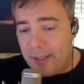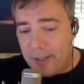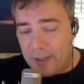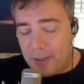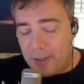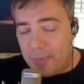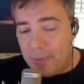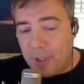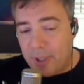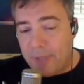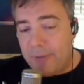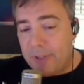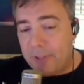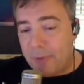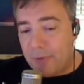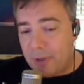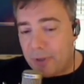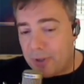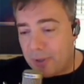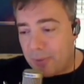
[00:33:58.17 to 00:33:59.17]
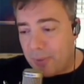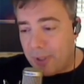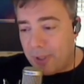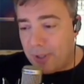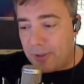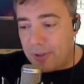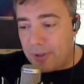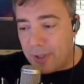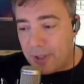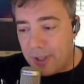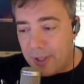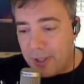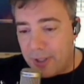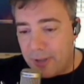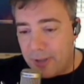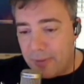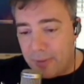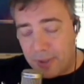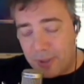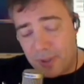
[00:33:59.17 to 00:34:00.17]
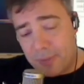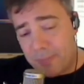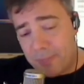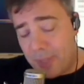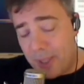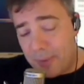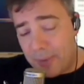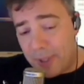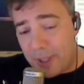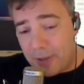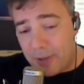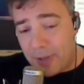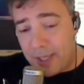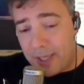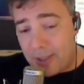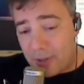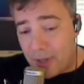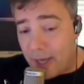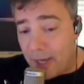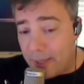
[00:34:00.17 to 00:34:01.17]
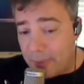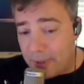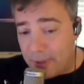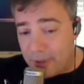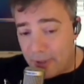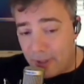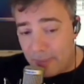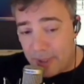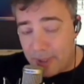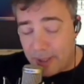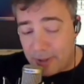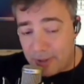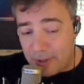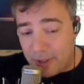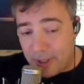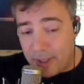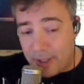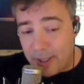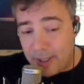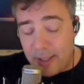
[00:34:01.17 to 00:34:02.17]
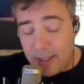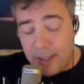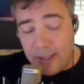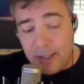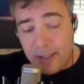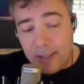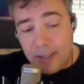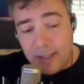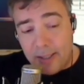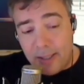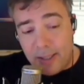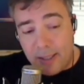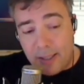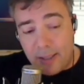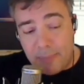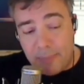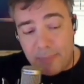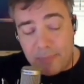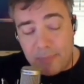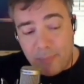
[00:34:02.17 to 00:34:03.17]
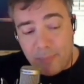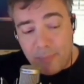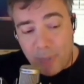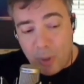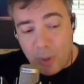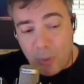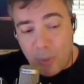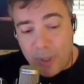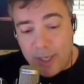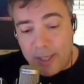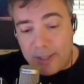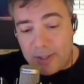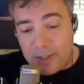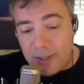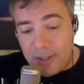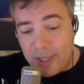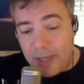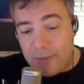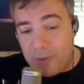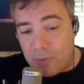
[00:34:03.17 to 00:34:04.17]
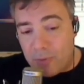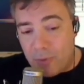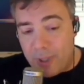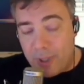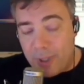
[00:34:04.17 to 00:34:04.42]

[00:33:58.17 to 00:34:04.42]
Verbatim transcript: there's a previous version of Windows on here," which is, by the way, a great sign when setup tells you that. Um, we're going to save the